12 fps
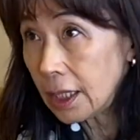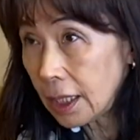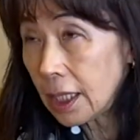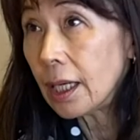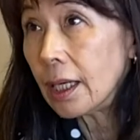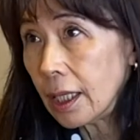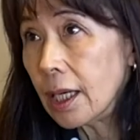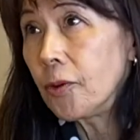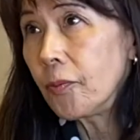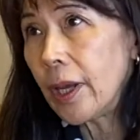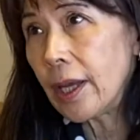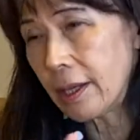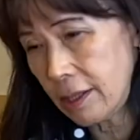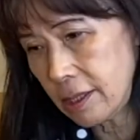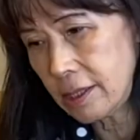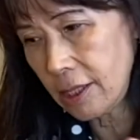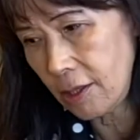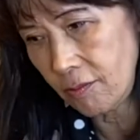Yeah, and make
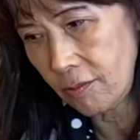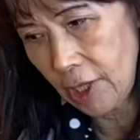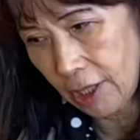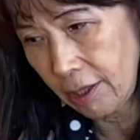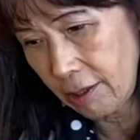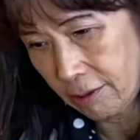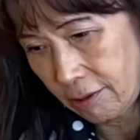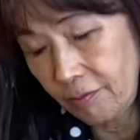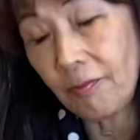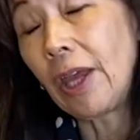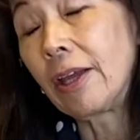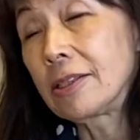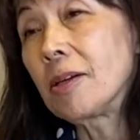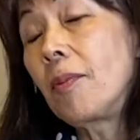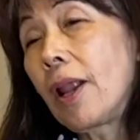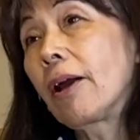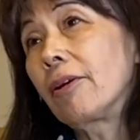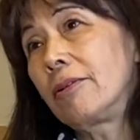some
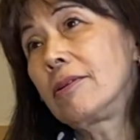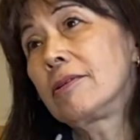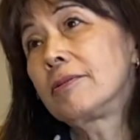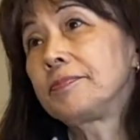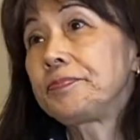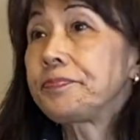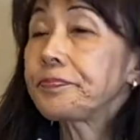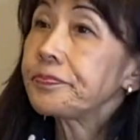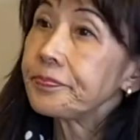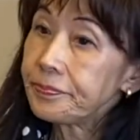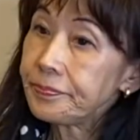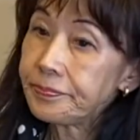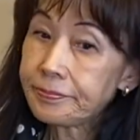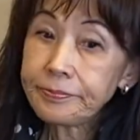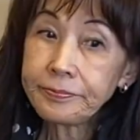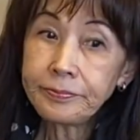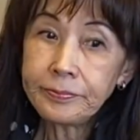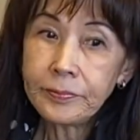lacquer. Like this, like on this
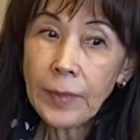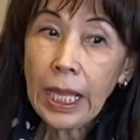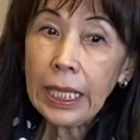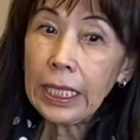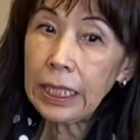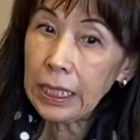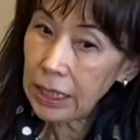table.